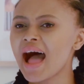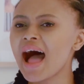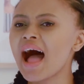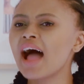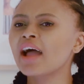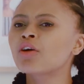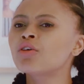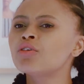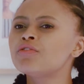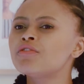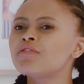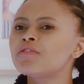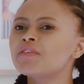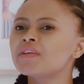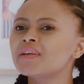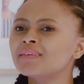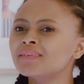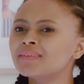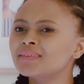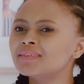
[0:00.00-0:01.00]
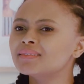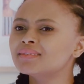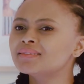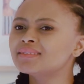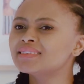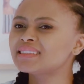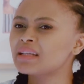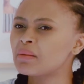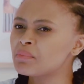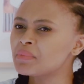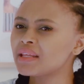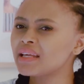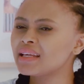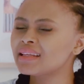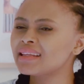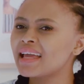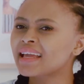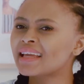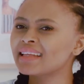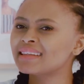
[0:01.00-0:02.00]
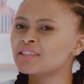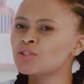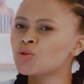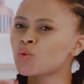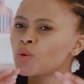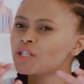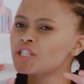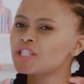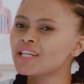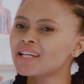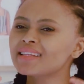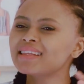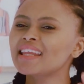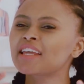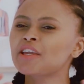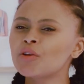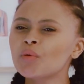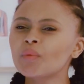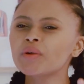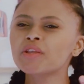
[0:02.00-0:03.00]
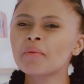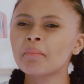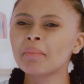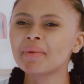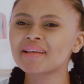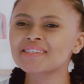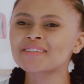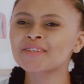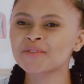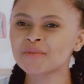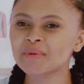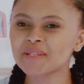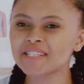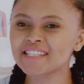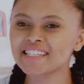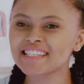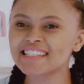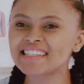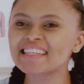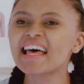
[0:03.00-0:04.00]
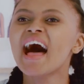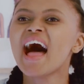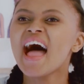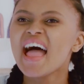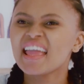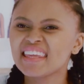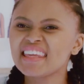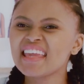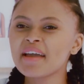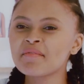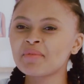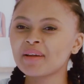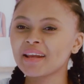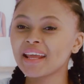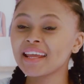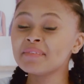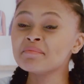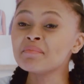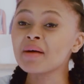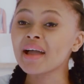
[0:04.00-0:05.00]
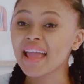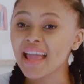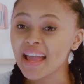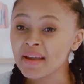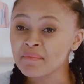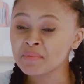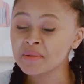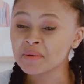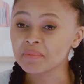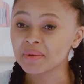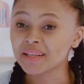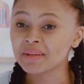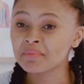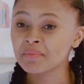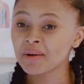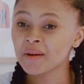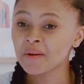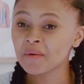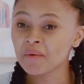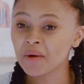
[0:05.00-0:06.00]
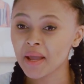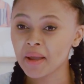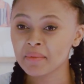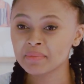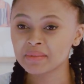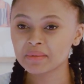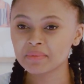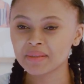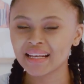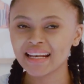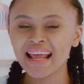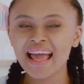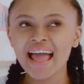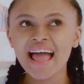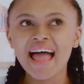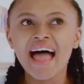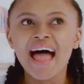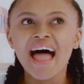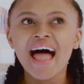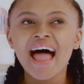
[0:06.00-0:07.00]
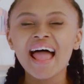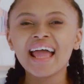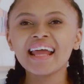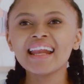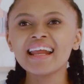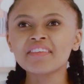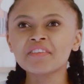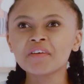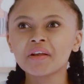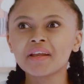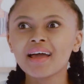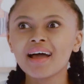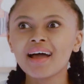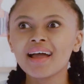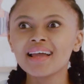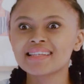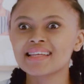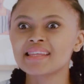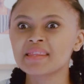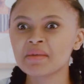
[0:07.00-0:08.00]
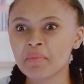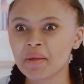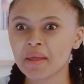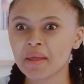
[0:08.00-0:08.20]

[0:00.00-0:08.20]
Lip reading: I could feel something like twitching, like when your muscle twitches, Yeah, but in my abdomen, in my lower abdomen. And I thought, is that the